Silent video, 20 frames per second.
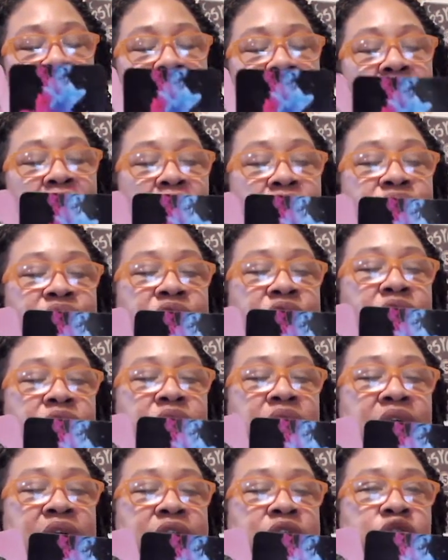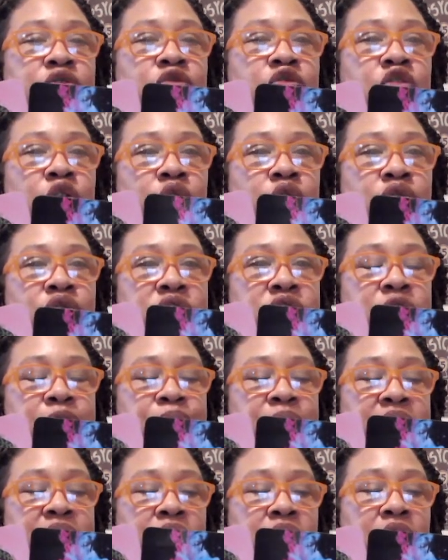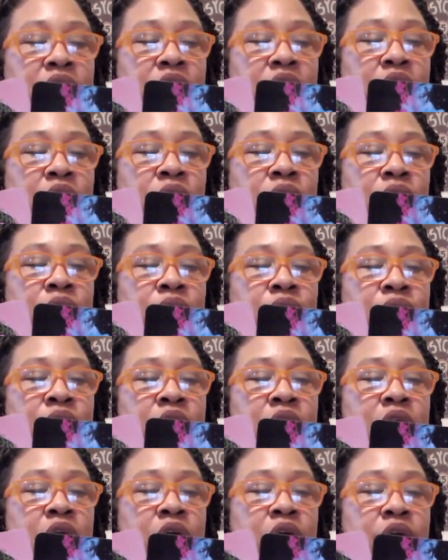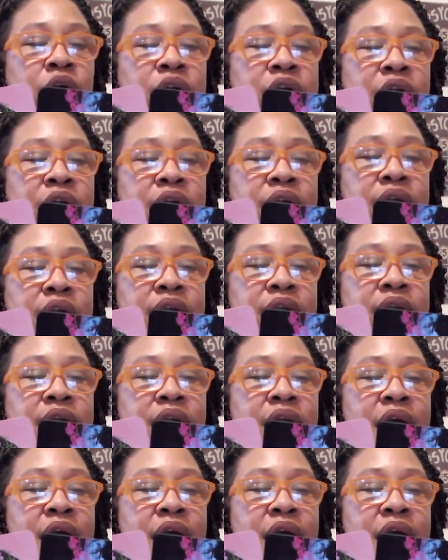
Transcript: I feel like you chose to be alone, okay?